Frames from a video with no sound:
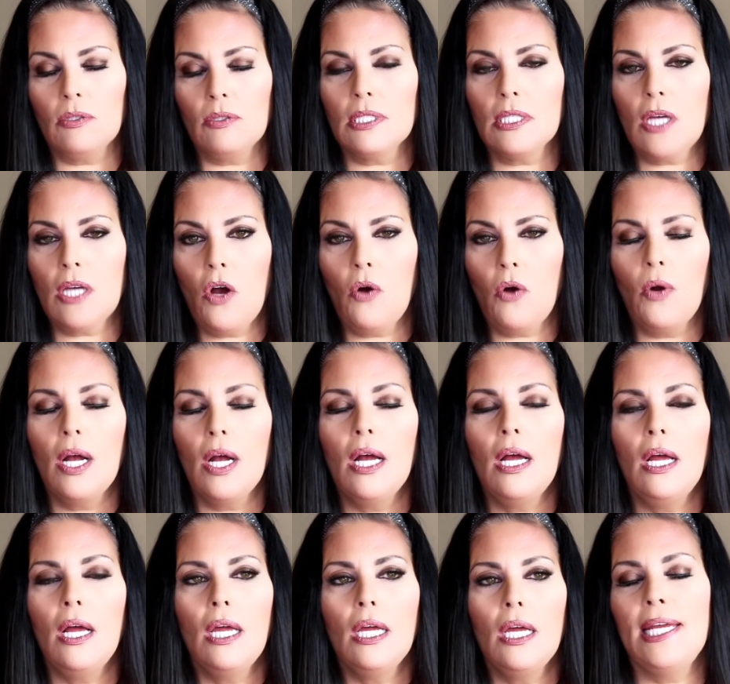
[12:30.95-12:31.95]
So
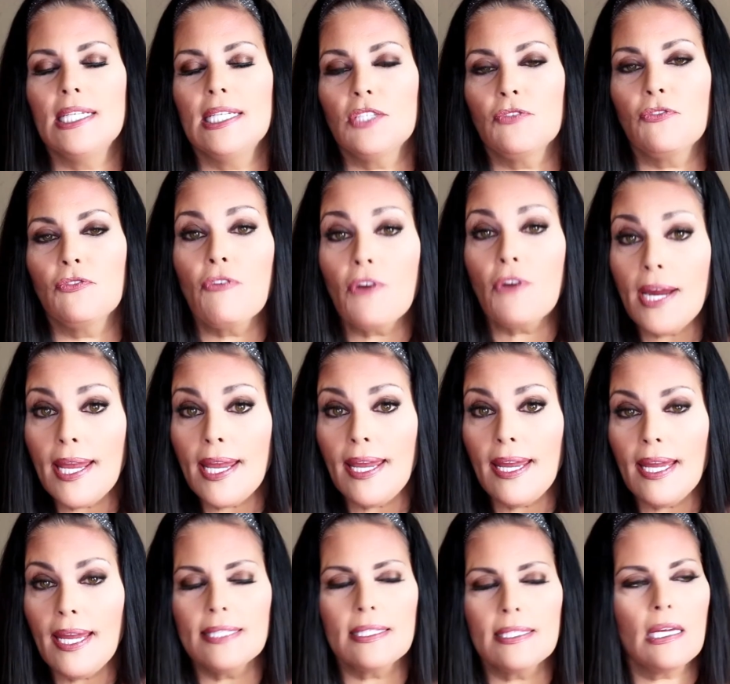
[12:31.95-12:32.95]
it's
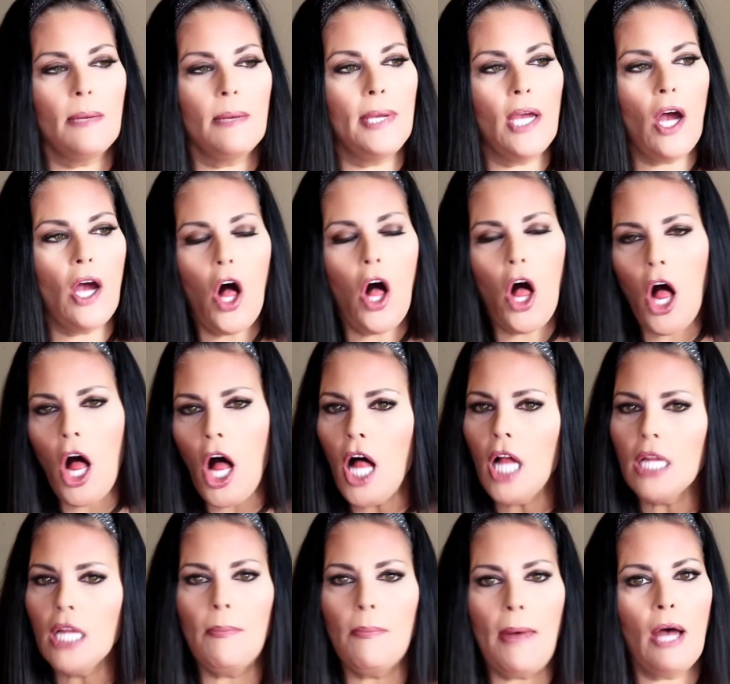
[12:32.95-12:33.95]
free. It's going to be
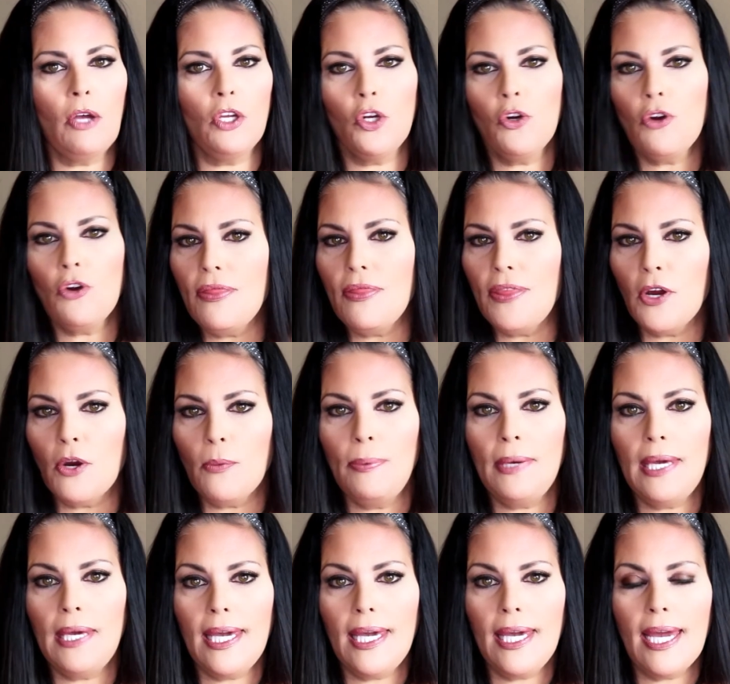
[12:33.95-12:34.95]
all about urine
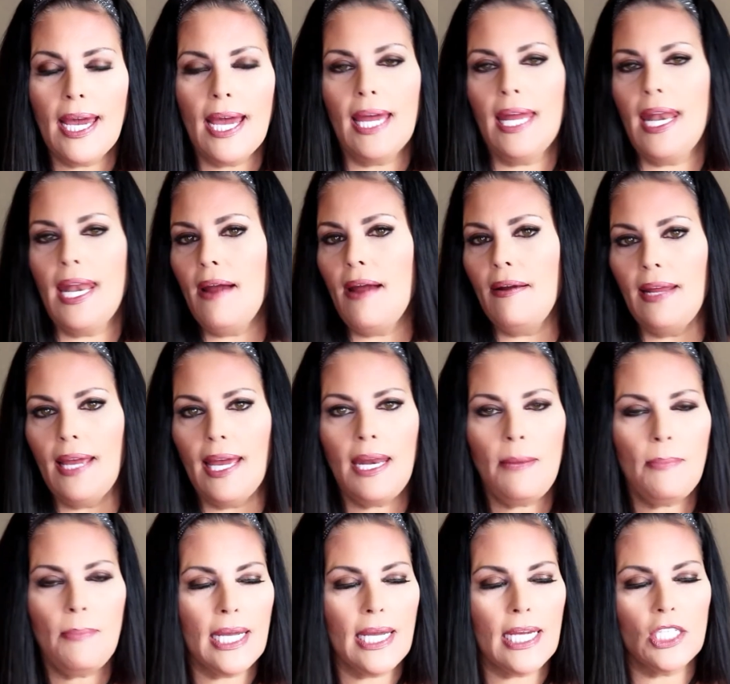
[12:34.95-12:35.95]
therapy, and
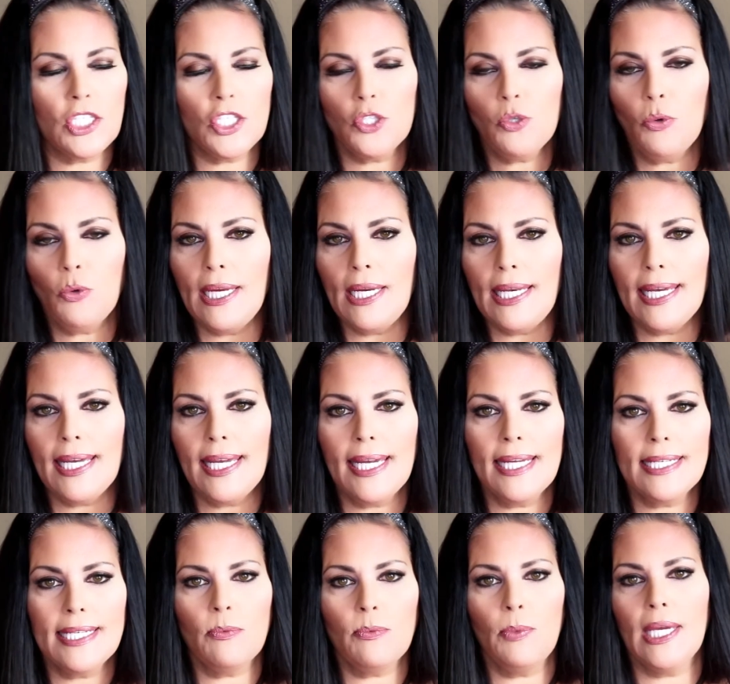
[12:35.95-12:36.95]
anybody can join
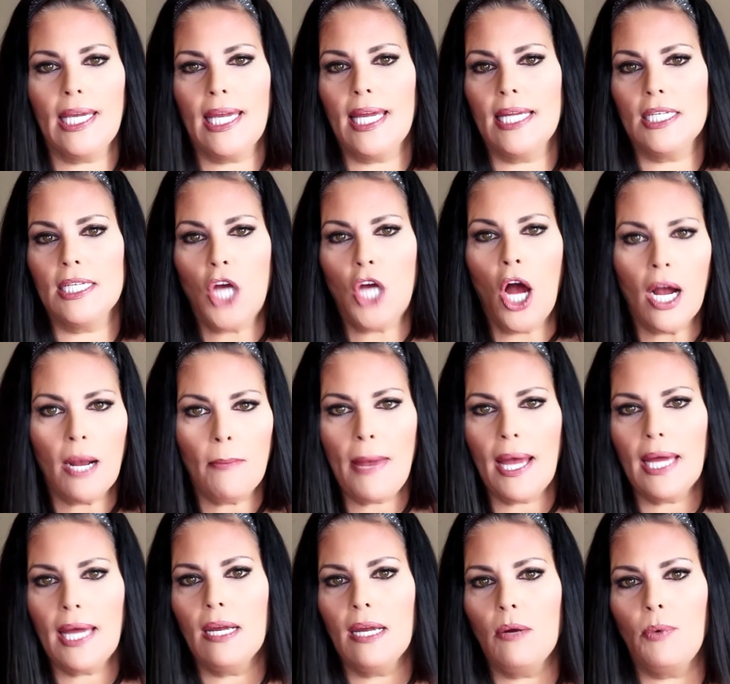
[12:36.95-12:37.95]
it. We can talk
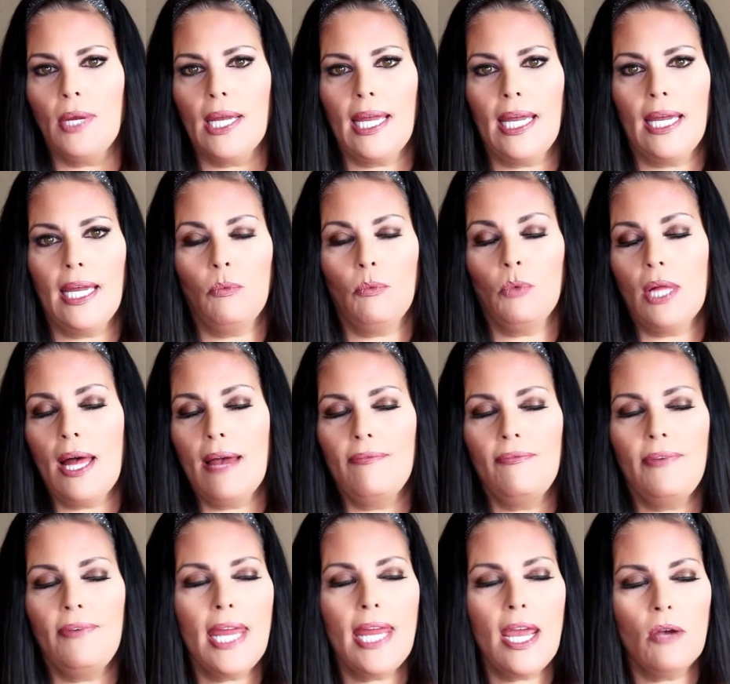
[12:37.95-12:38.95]
about it. We'll have
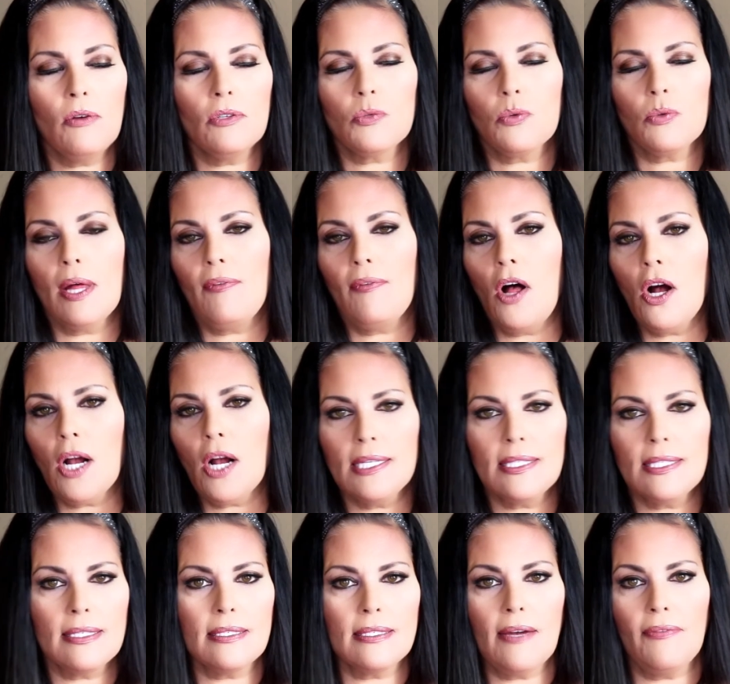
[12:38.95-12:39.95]
videos. We'll have all
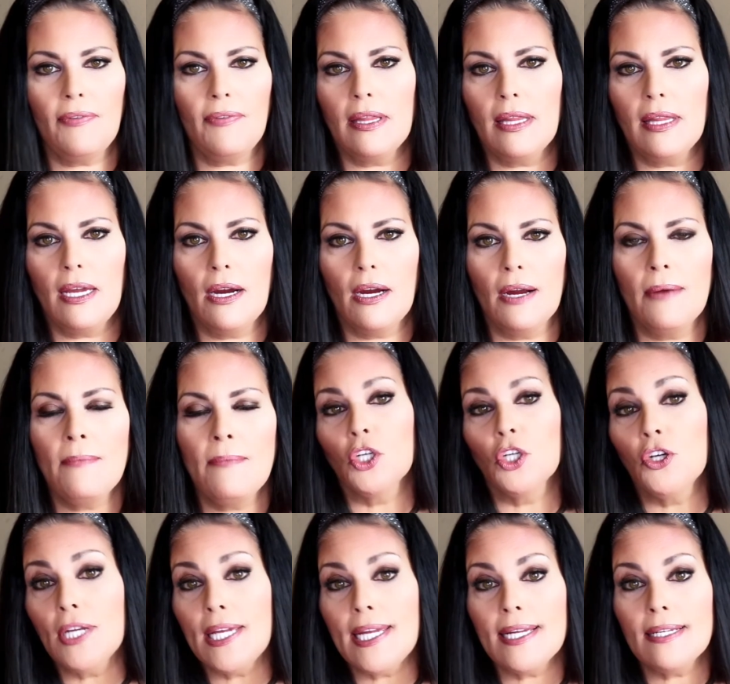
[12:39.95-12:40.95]
kinds of stuff on there,
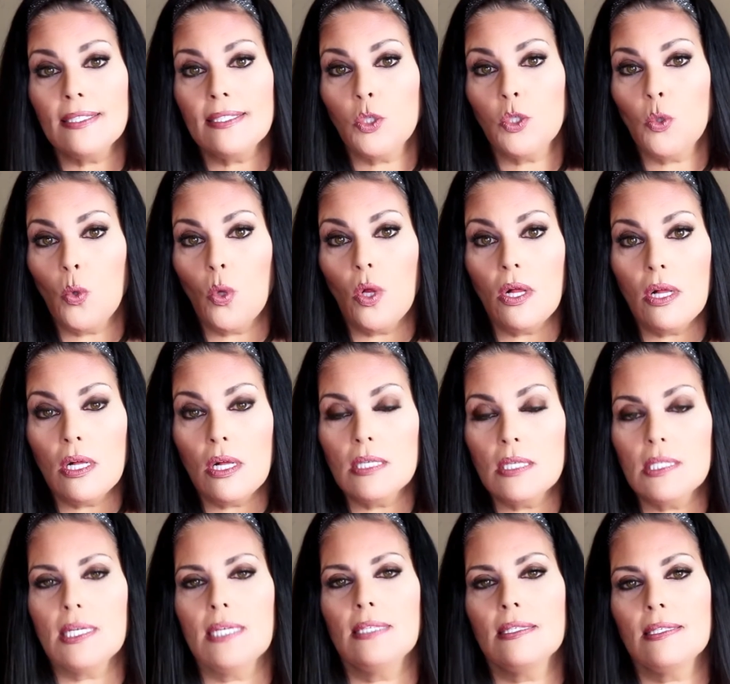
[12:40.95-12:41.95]
learning
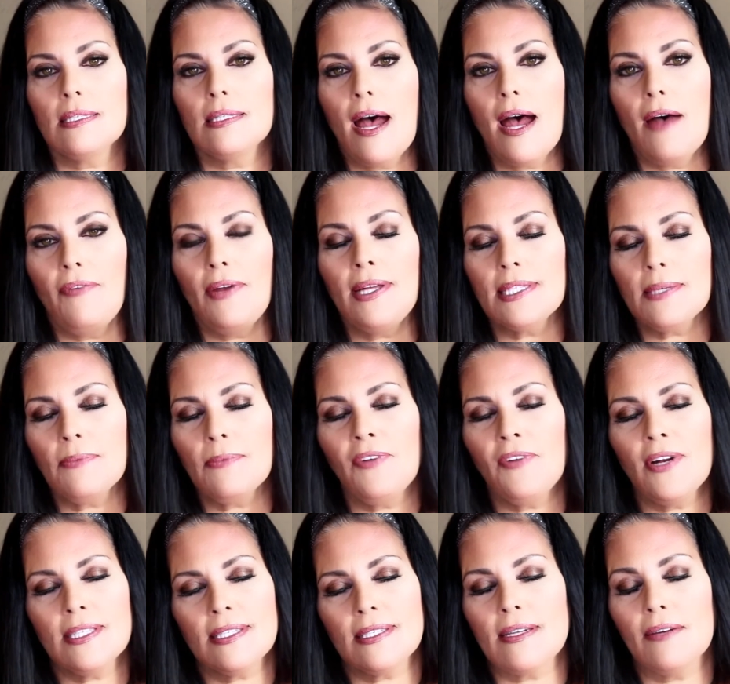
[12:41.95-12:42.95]
tools and stuff, and some
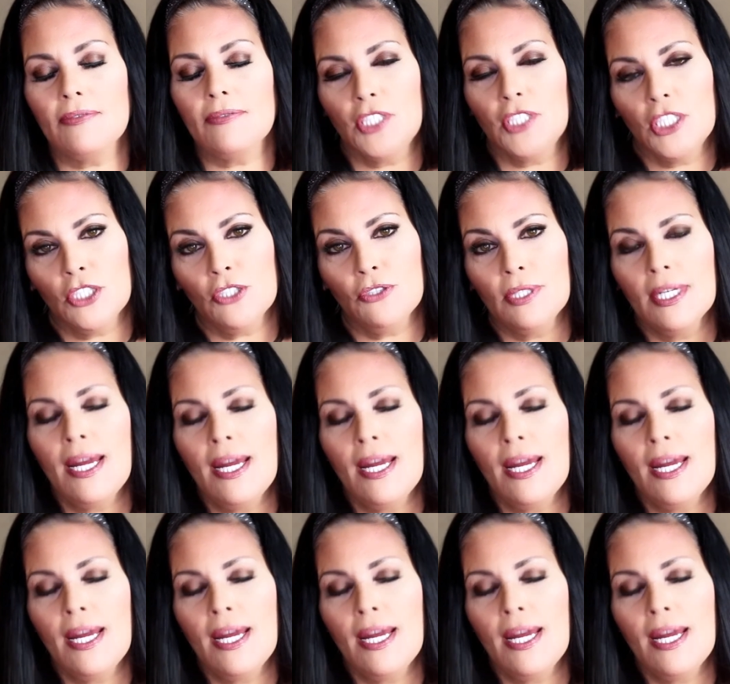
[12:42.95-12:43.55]
fun stuff too.